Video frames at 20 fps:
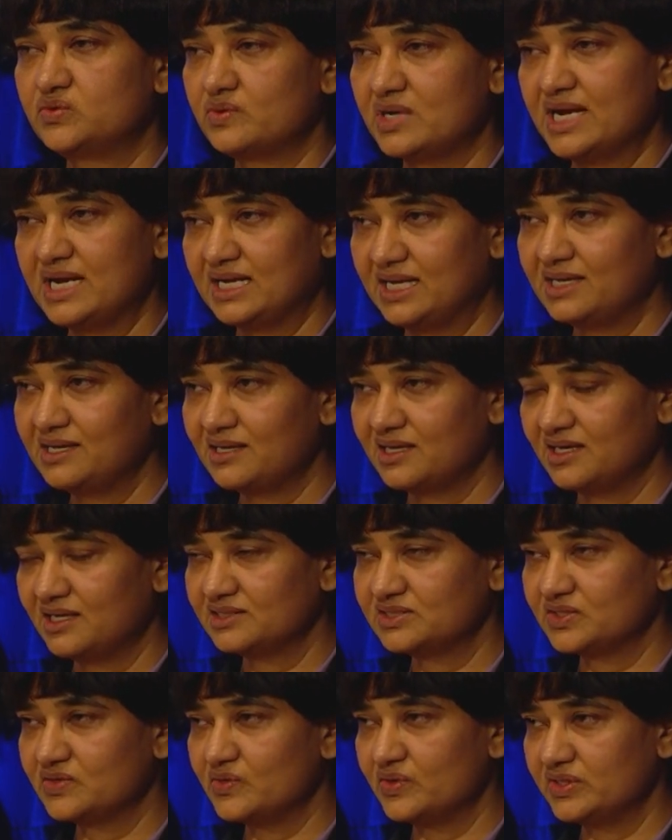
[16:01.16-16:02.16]
writing.
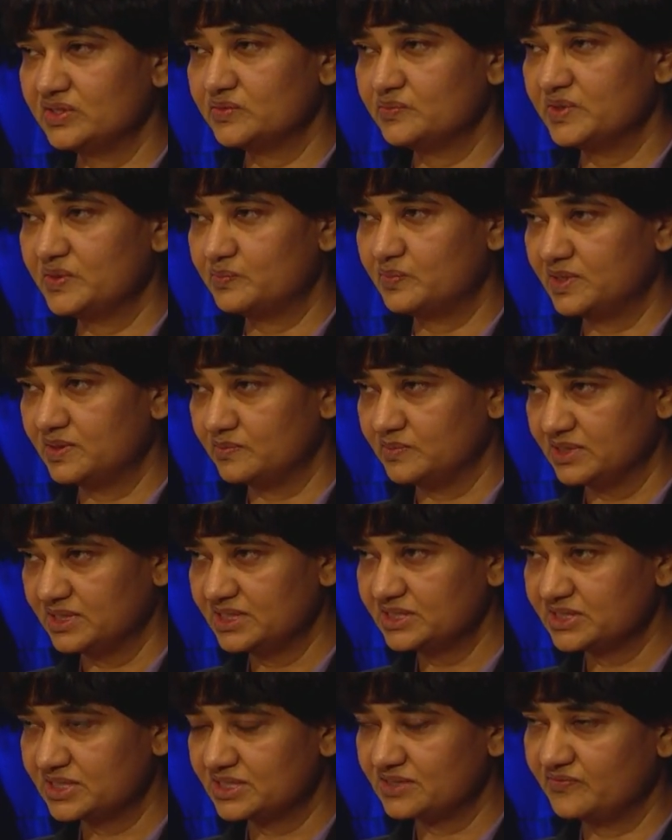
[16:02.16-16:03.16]
It's going to be
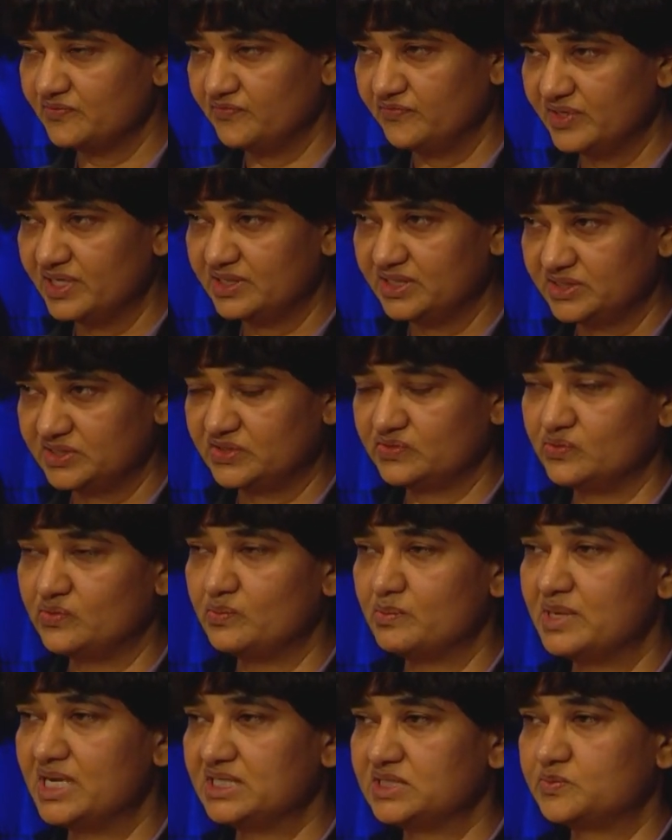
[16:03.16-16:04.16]
published very
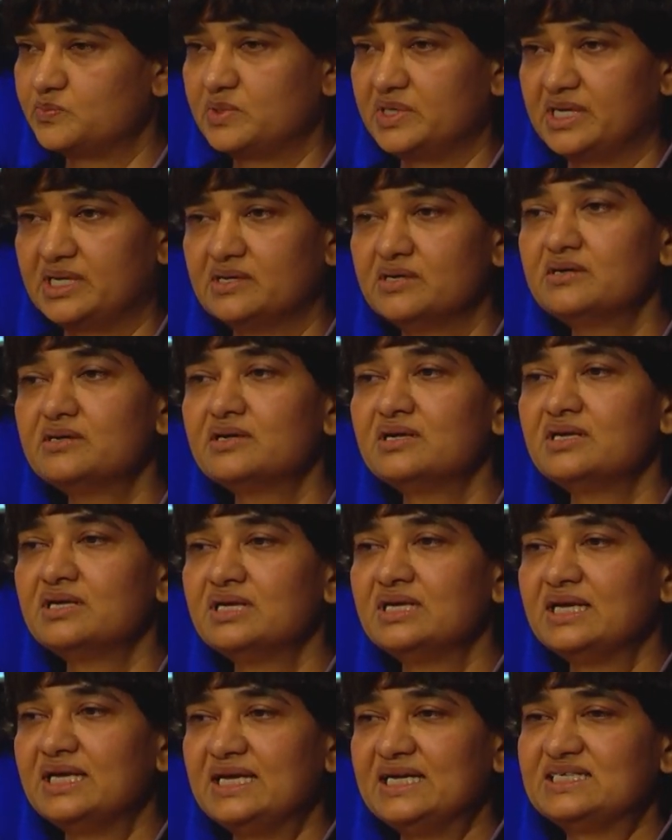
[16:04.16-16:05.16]
soon by Springer.
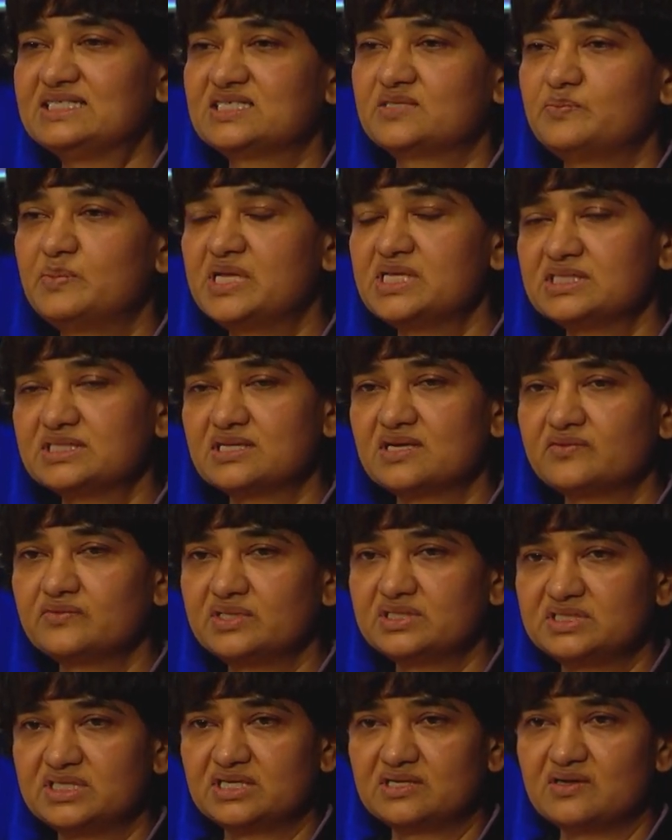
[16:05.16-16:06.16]
It spells out
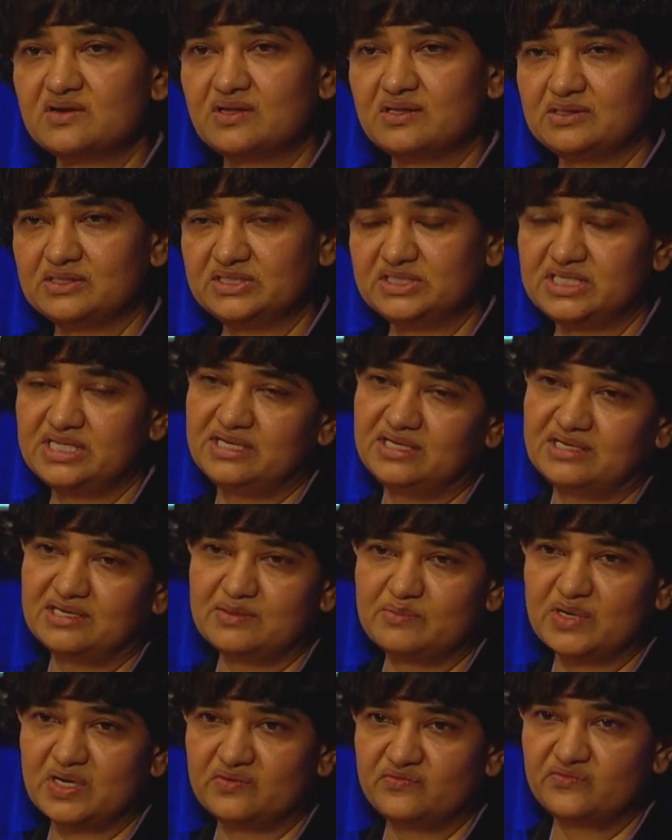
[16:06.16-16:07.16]
the technology in
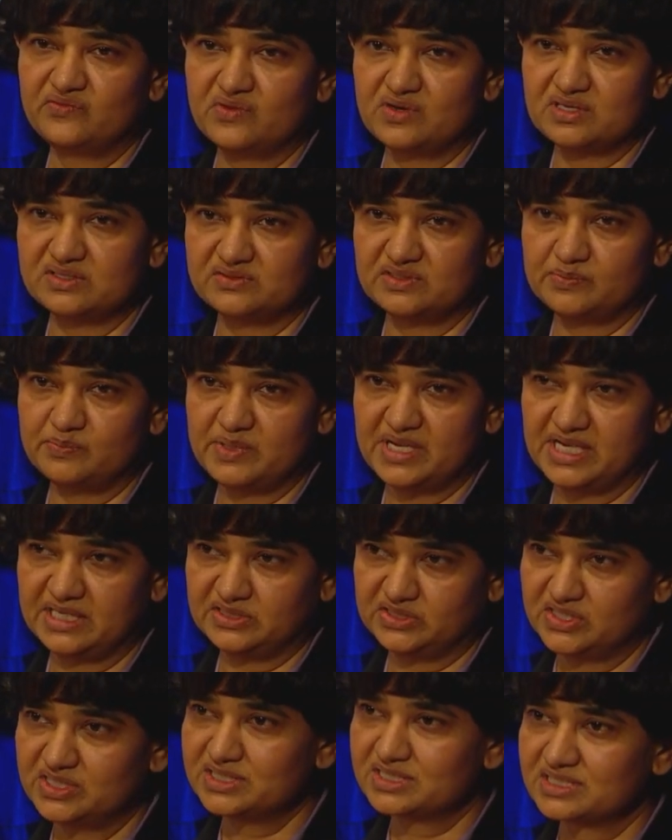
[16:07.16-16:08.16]
about four hundred
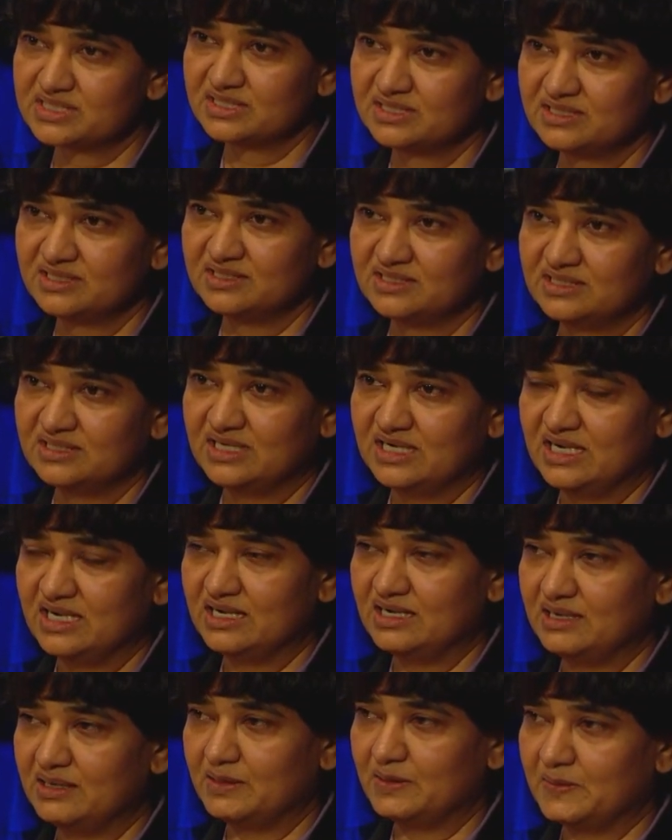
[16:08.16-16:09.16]
pages.
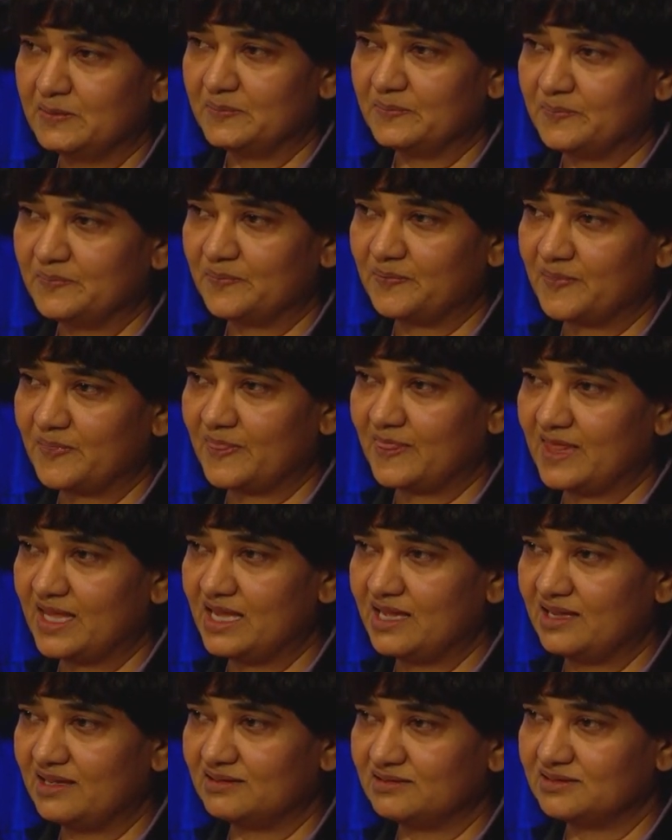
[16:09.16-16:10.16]
Um,
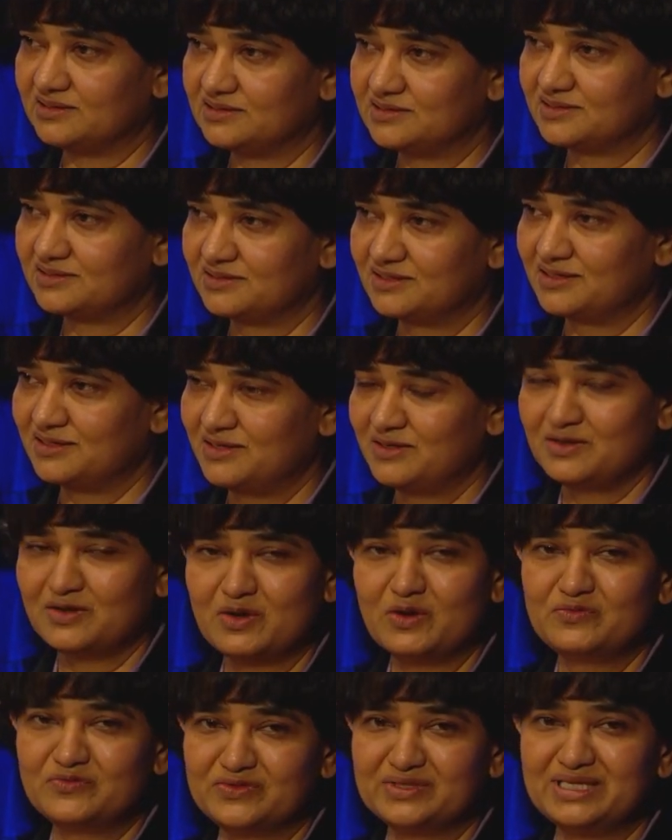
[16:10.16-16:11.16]
and
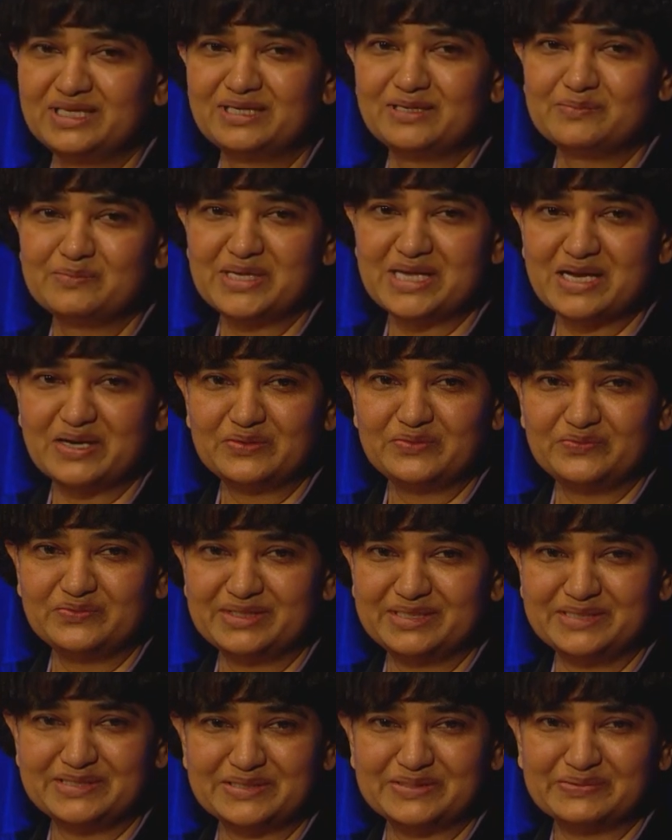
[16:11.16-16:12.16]
hopefully it'll be out
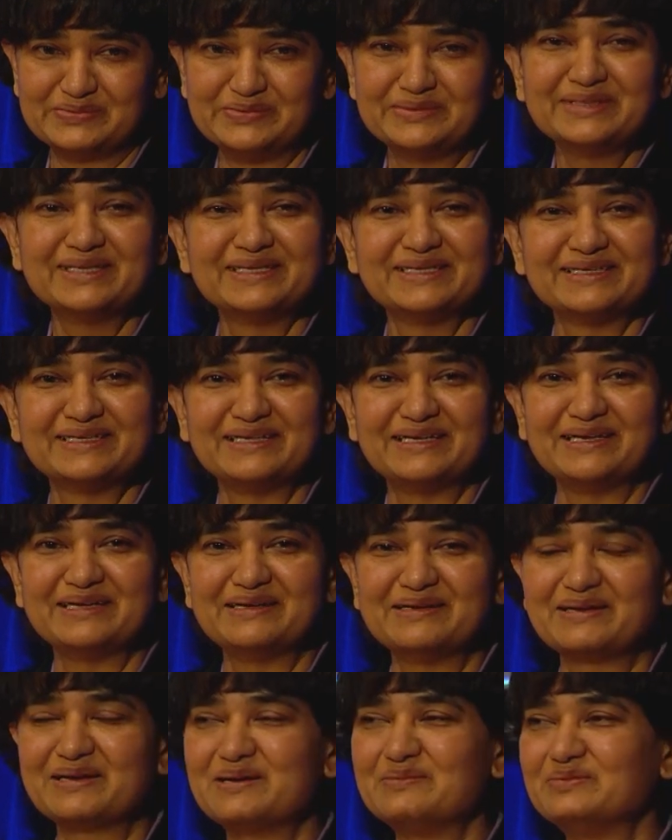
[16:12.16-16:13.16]
very soon,
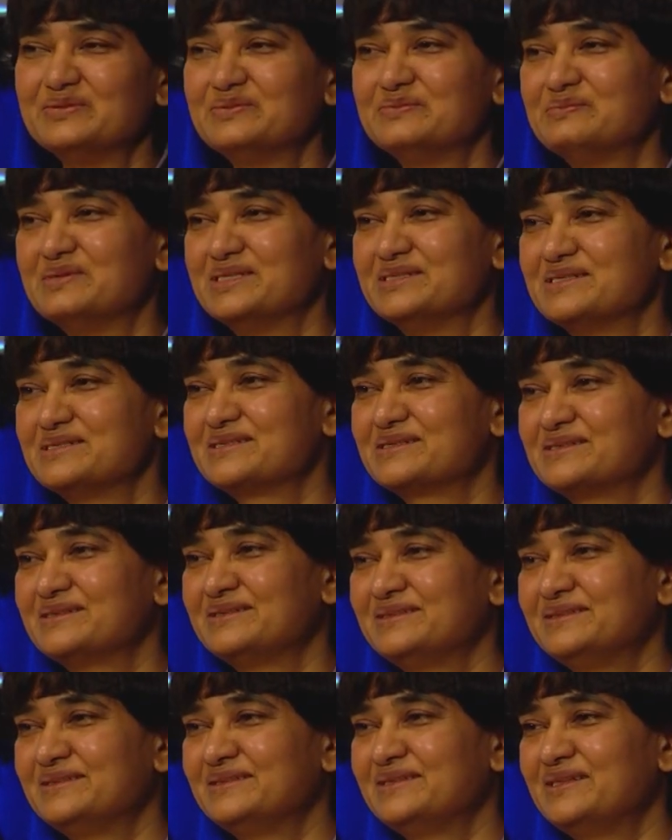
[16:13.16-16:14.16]
in a couple of months.
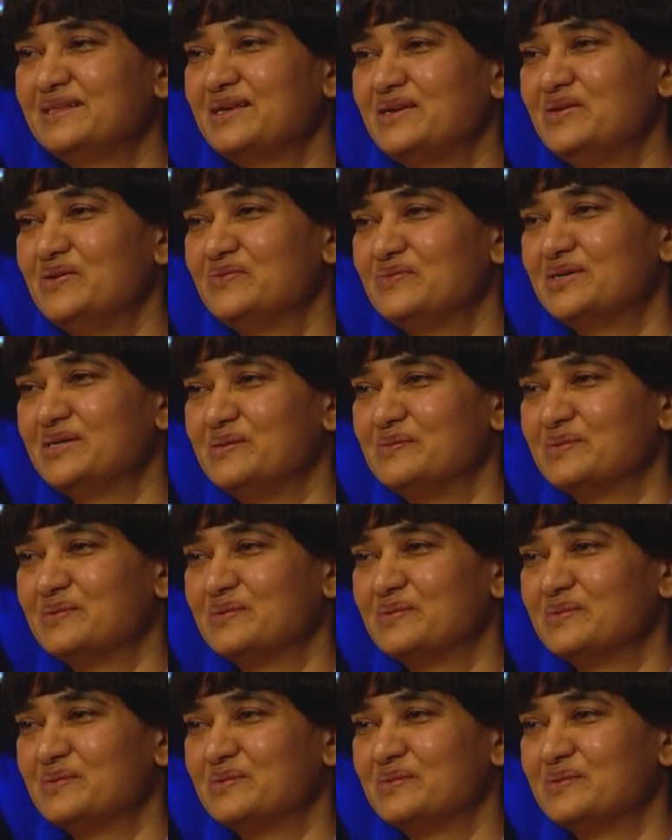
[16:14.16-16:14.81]
Thank you very